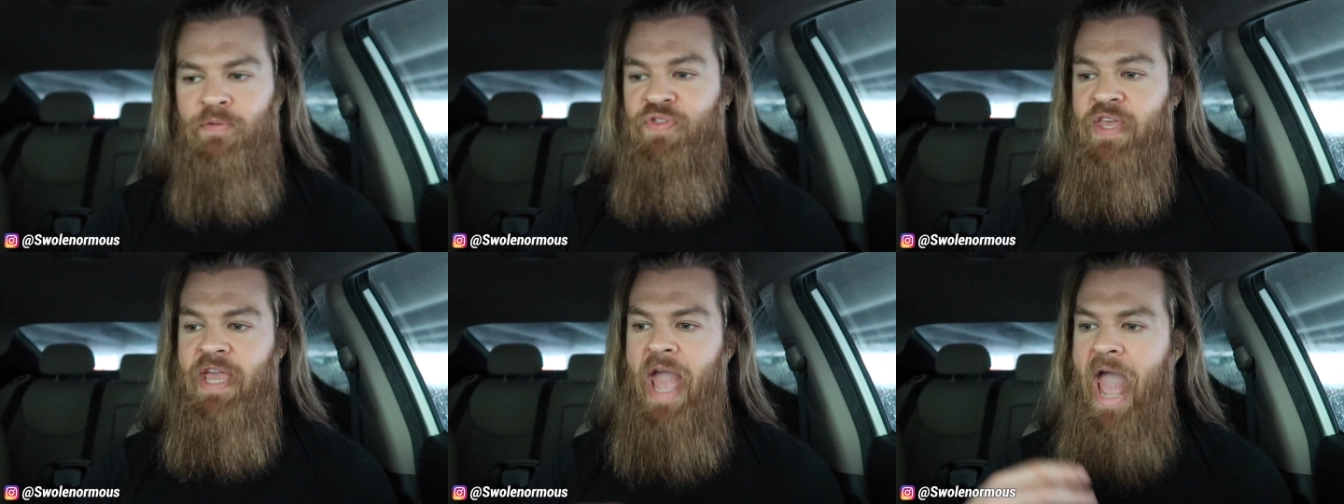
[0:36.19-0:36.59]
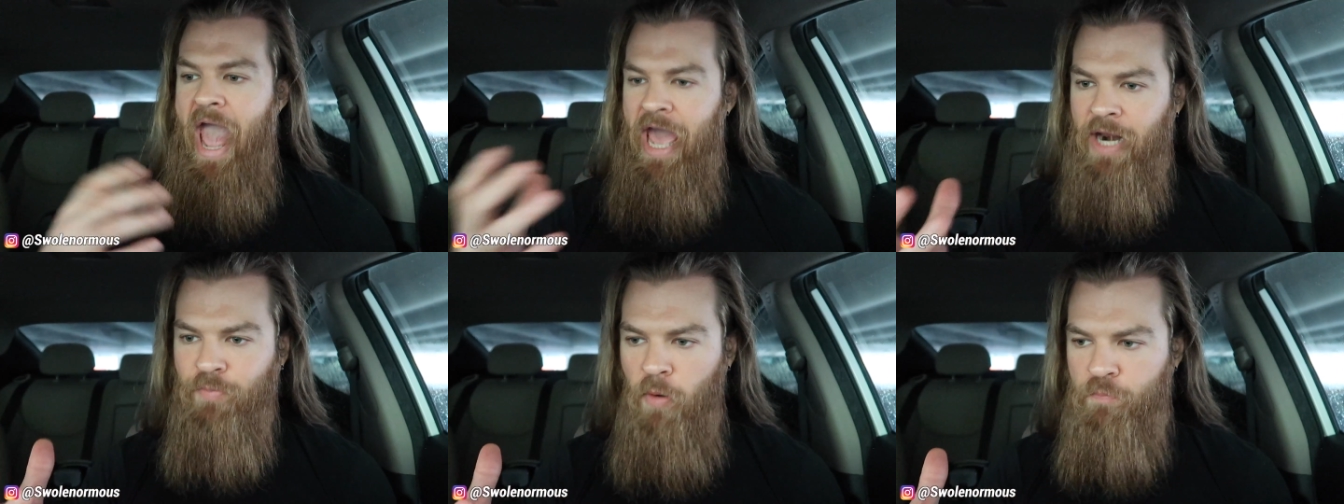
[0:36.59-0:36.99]
The
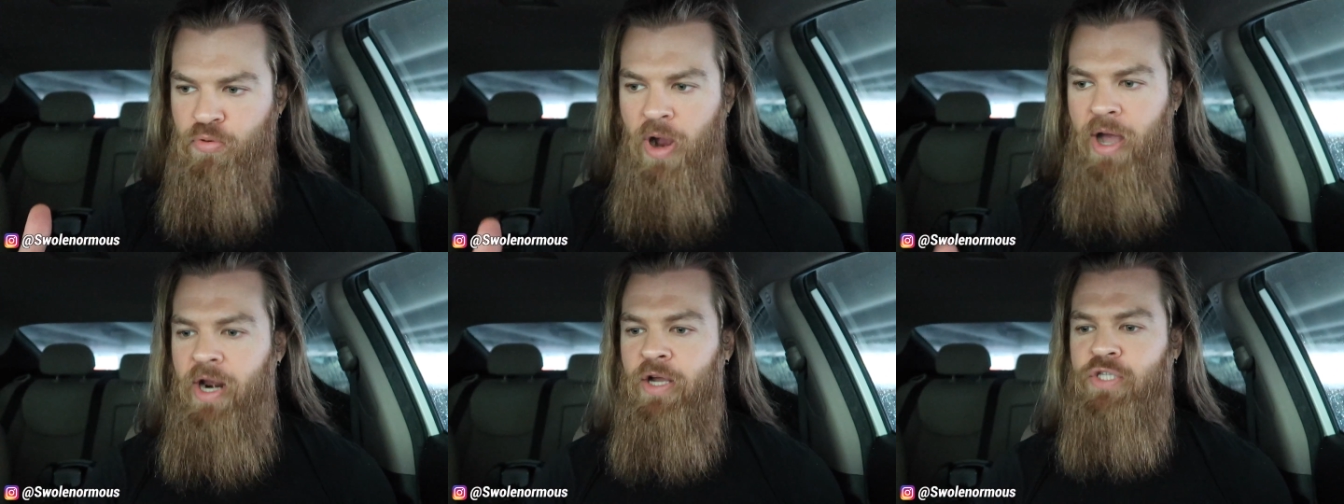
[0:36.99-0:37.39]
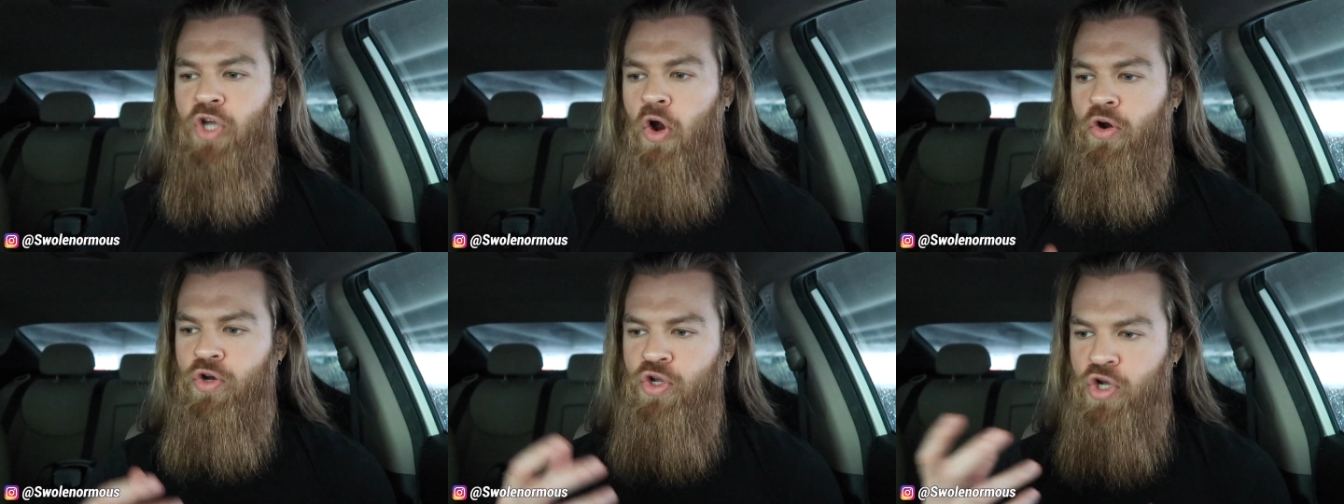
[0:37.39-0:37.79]
animal
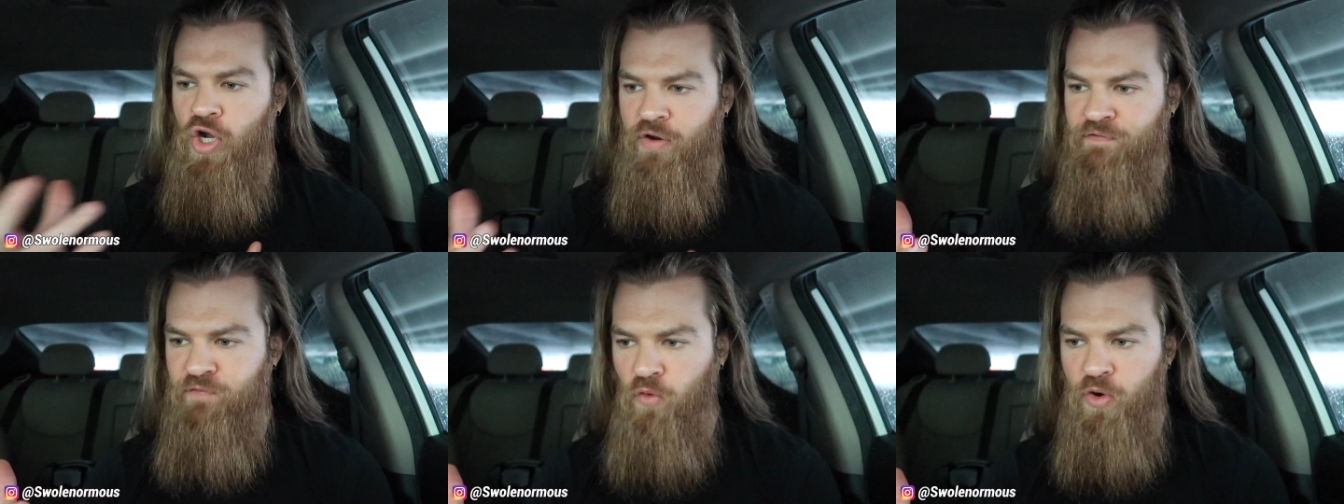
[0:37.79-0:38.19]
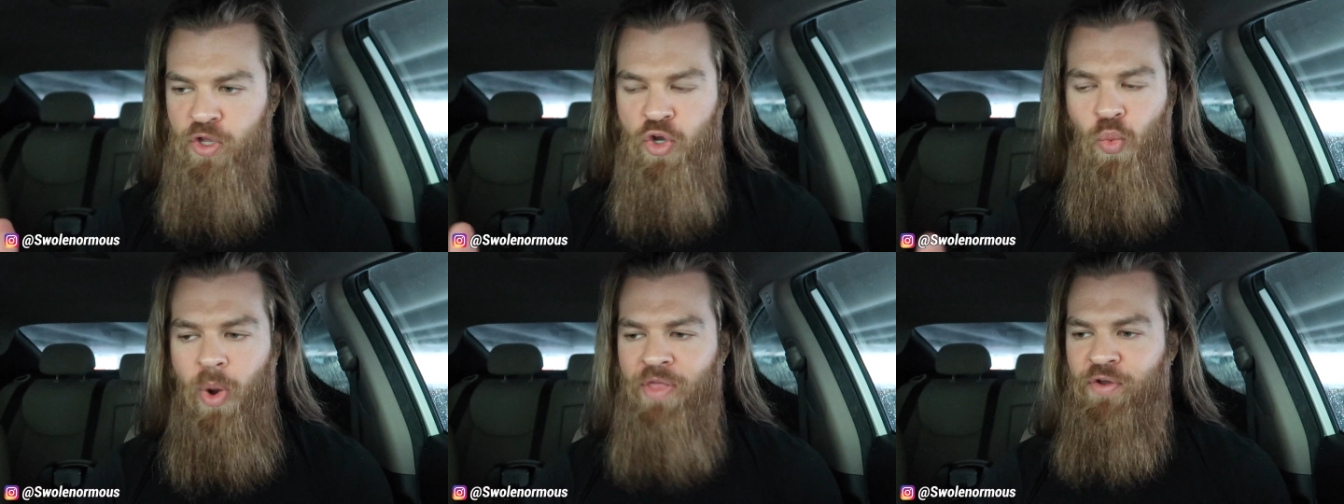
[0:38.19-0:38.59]
products aren't good for
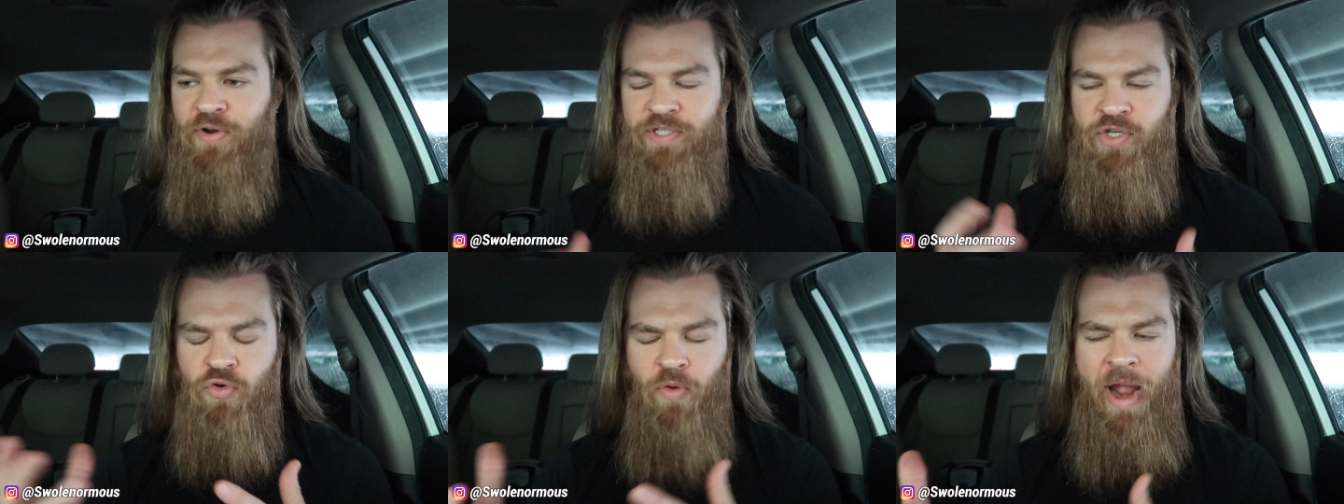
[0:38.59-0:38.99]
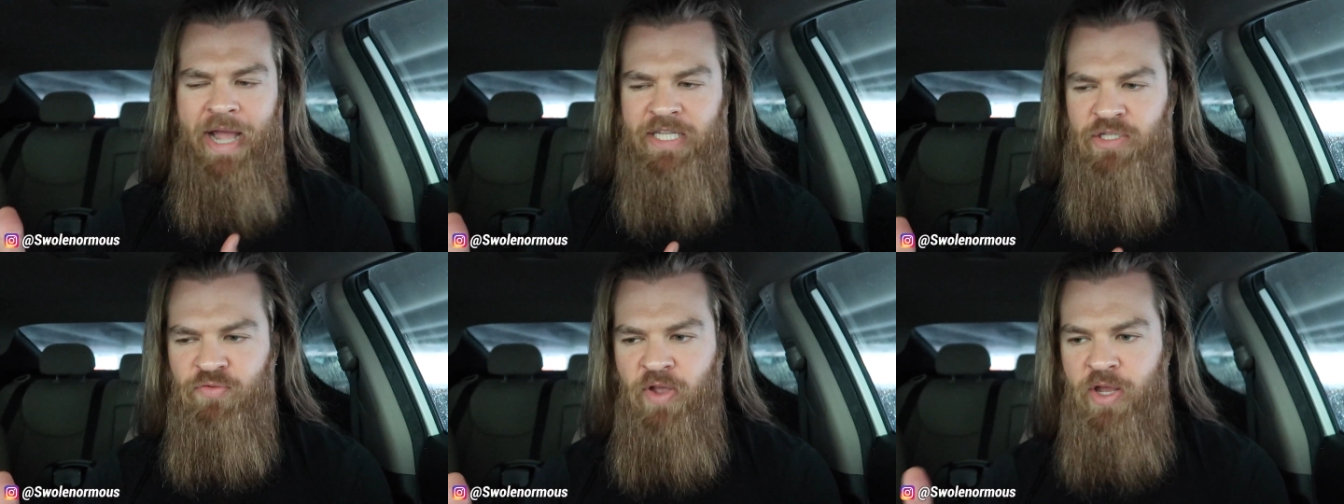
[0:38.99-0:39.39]
you, whether it's
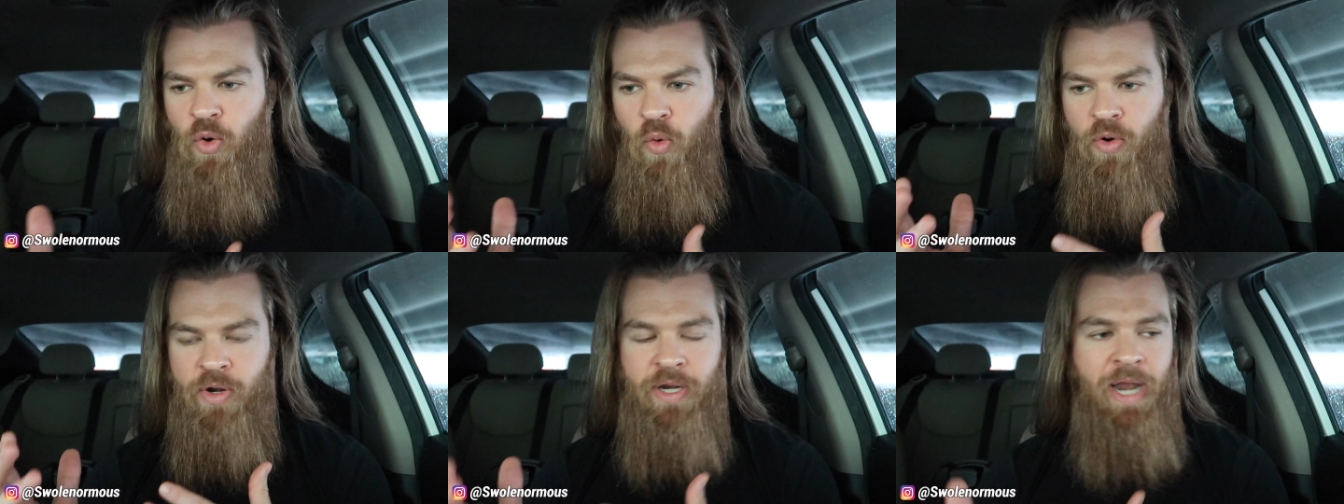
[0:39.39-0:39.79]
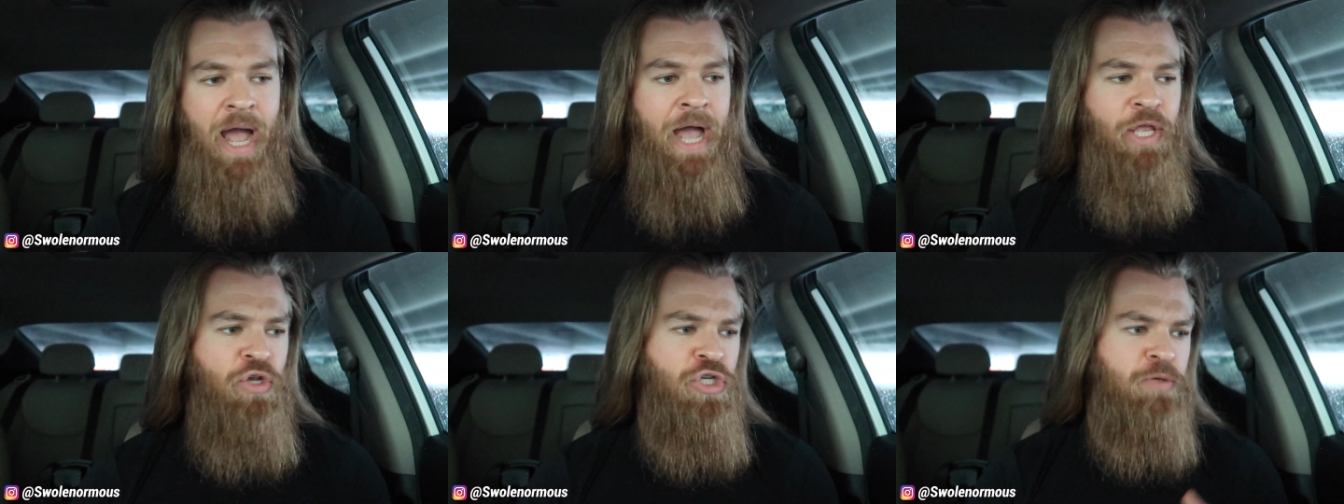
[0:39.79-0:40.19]
grass-fed or not.